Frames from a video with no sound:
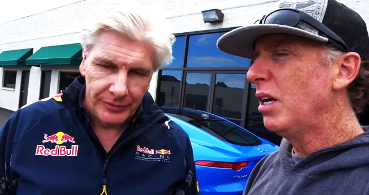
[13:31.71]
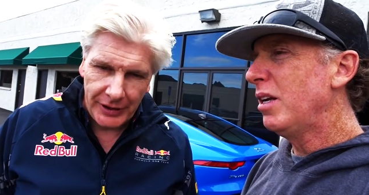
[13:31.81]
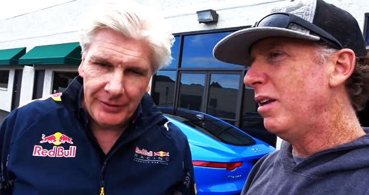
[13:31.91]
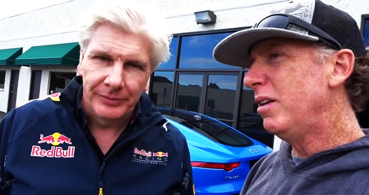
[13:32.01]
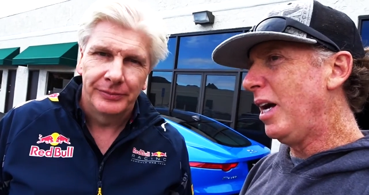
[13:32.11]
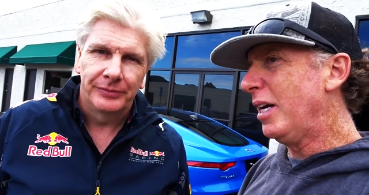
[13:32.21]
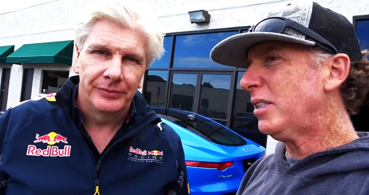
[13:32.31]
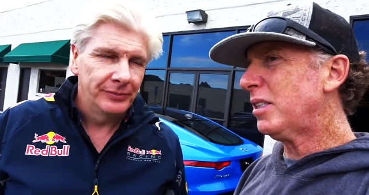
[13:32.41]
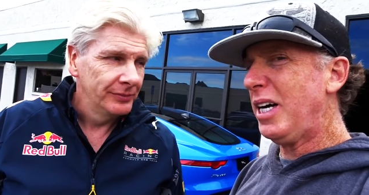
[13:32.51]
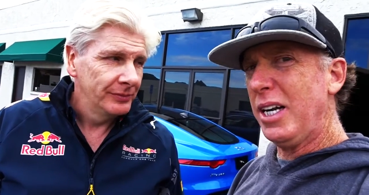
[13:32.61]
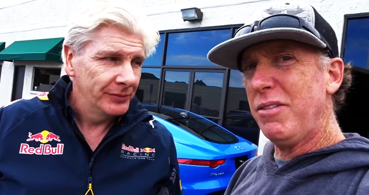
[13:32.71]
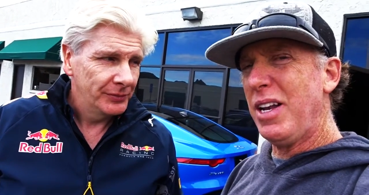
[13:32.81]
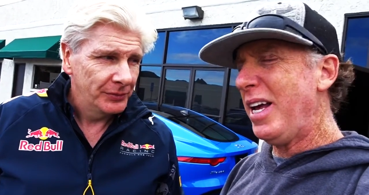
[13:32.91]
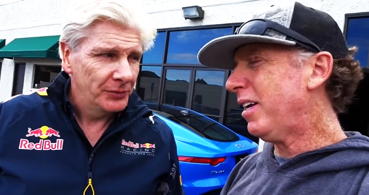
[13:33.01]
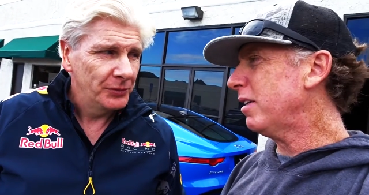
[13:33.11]
Speaker 1: Okay. Nice, kind of
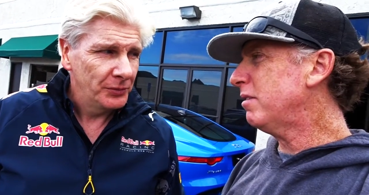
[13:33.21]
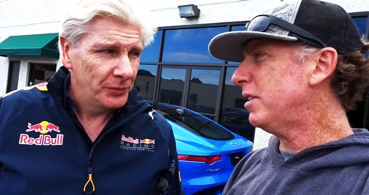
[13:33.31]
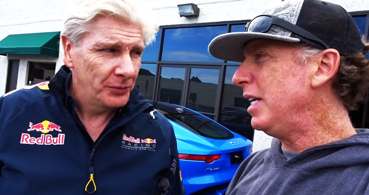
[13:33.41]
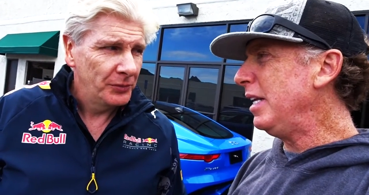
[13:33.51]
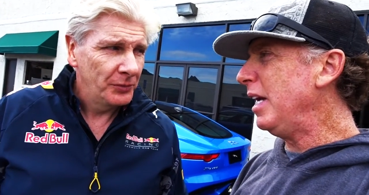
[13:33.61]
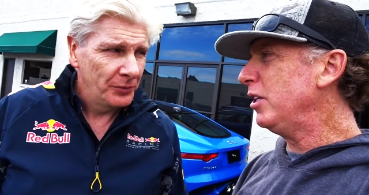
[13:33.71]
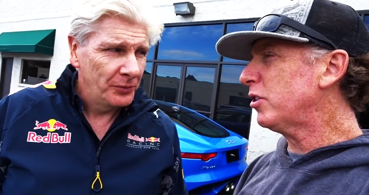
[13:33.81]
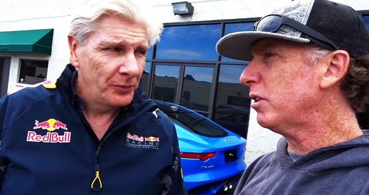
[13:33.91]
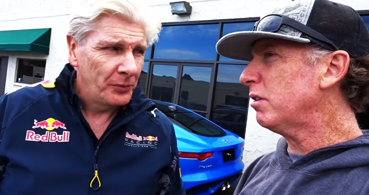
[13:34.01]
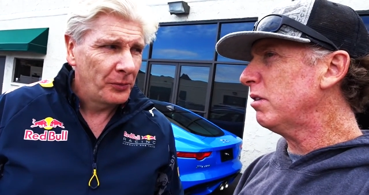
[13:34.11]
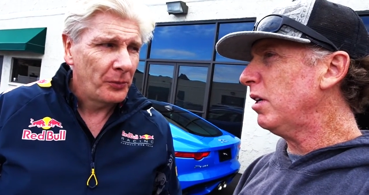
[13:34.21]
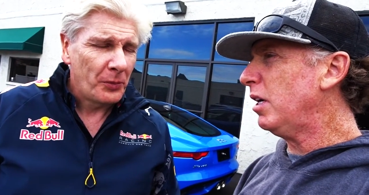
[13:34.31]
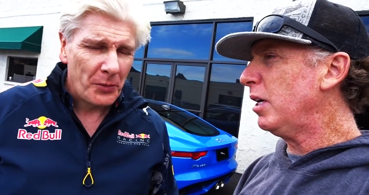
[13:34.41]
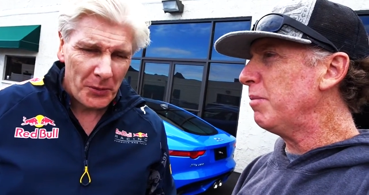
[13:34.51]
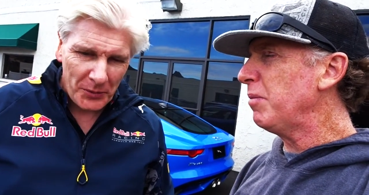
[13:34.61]
like a teenager,
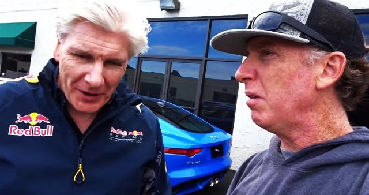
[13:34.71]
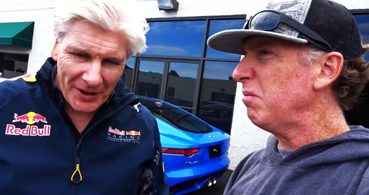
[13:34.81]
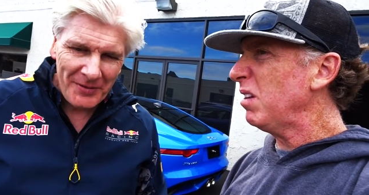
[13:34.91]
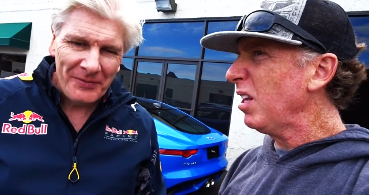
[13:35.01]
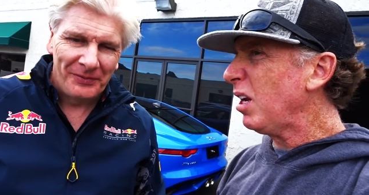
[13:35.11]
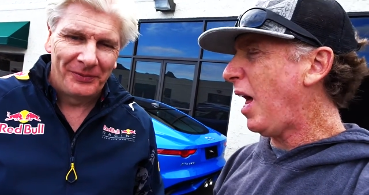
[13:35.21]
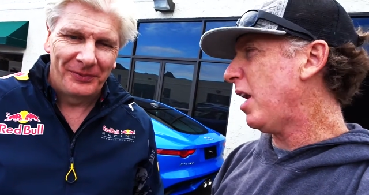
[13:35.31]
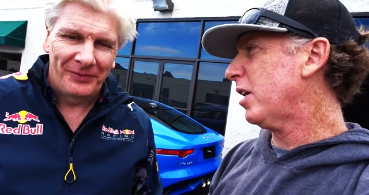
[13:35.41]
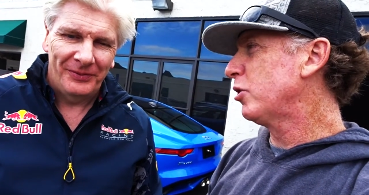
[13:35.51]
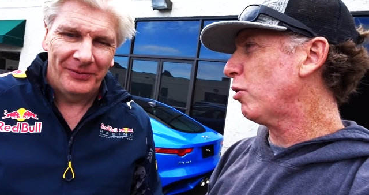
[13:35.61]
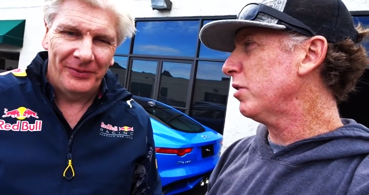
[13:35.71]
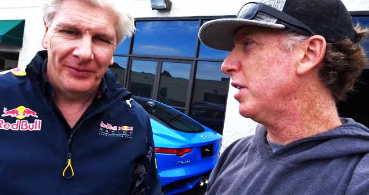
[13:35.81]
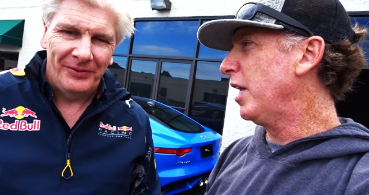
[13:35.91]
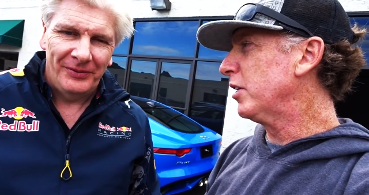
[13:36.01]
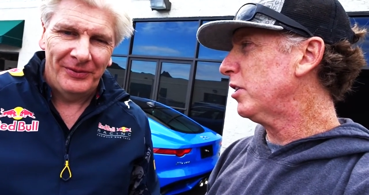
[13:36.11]
little out of control
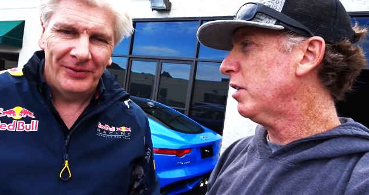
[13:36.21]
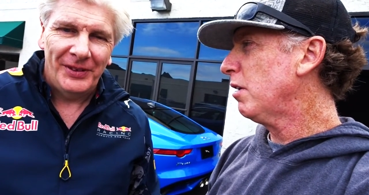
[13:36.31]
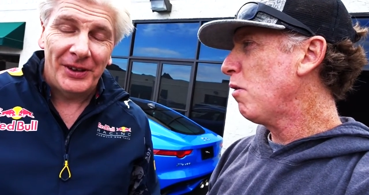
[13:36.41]
teenager.